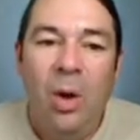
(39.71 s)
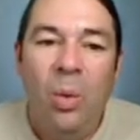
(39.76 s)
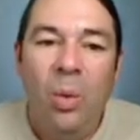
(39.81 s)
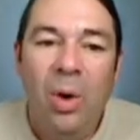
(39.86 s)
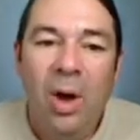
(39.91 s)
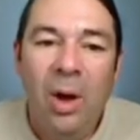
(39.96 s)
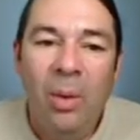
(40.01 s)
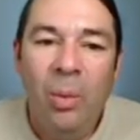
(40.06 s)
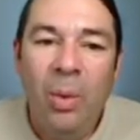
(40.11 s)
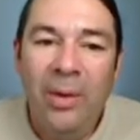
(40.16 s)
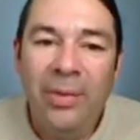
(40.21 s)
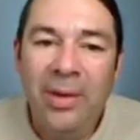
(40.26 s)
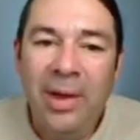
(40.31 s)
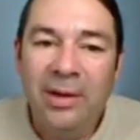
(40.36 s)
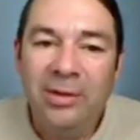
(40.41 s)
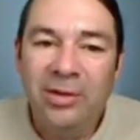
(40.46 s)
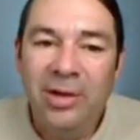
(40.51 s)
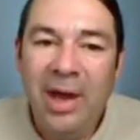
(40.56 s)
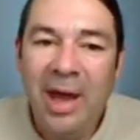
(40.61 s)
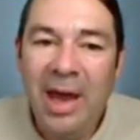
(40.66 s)
And one that's
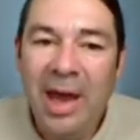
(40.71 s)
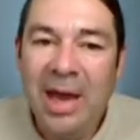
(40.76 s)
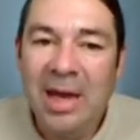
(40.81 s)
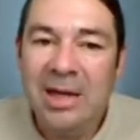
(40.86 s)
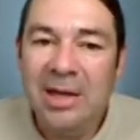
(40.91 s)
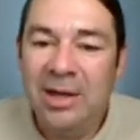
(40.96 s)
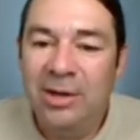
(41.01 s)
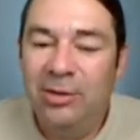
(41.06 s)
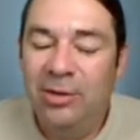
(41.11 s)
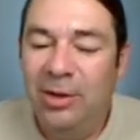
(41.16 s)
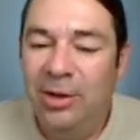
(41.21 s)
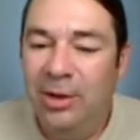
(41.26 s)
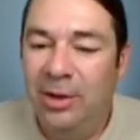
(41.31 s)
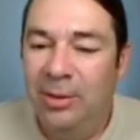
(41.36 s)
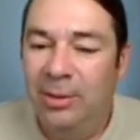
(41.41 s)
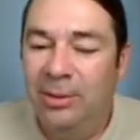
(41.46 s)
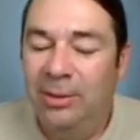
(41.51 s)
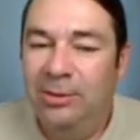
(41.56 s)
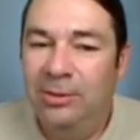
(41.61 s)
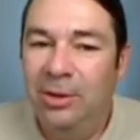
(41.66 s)
handy to
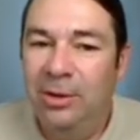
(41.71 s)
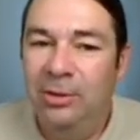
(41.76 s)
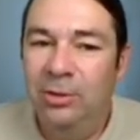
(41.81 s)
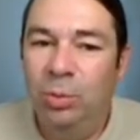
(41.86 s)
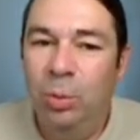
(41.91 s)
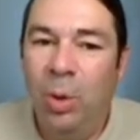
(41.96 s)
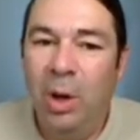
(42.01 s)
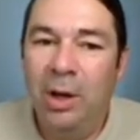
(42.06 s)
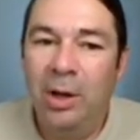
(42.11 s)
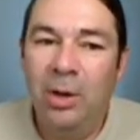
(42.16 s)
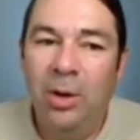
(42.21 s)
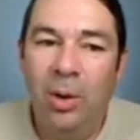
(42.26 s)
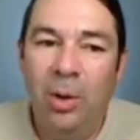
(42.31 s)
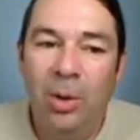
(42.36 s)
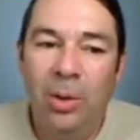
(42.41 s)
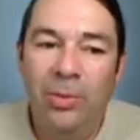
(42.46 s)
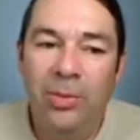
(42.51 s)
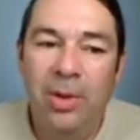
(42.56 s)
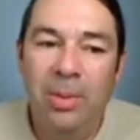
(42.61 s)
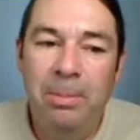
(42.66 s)
use is one
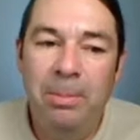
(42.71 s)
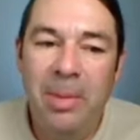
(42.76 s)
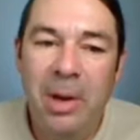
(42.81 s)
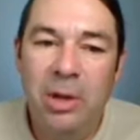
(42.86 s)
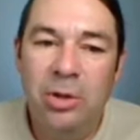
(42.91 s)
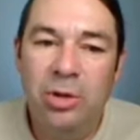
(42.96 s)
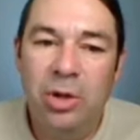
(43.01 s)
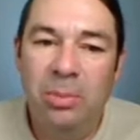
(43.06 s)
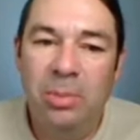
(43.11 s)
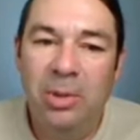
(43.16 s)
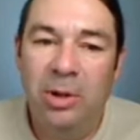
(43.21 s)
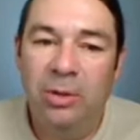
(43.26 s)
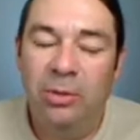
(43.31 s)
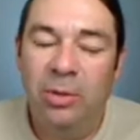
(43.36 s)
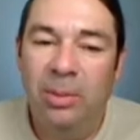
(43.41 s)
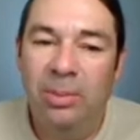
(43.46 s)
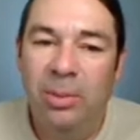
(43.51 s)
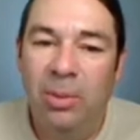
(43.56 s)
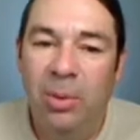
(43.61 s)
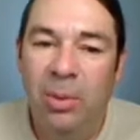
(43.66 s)
called the measurement
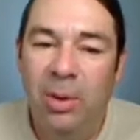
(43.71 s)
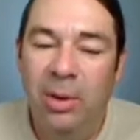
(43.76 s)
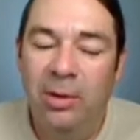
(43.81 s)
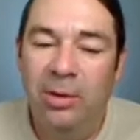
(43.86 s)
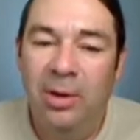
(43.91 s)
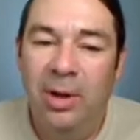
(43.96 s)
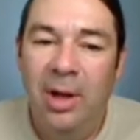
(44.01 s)
report.